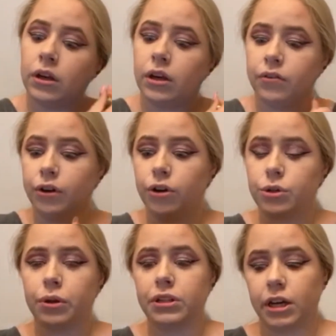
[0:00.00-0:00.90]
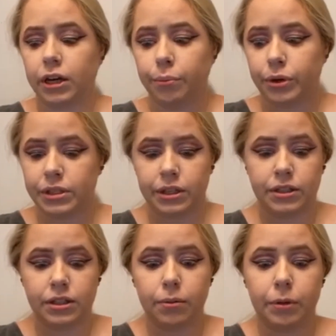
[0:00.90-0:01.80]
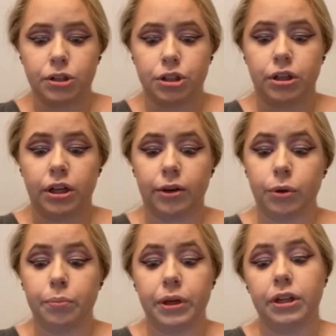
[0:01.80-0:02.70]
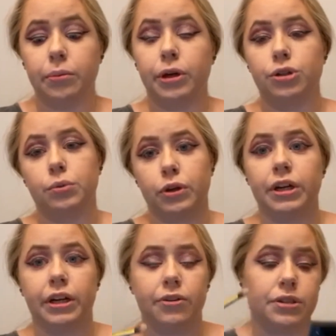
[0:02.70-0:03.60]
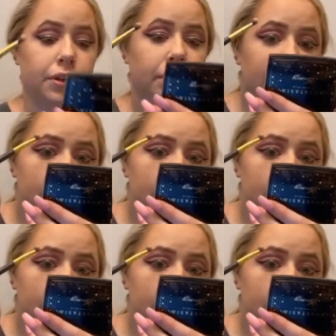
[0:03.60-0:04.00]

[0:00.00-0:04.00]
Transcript: If a ghost were to take up residence in the mansion, it would be in the bedroom where he now stood.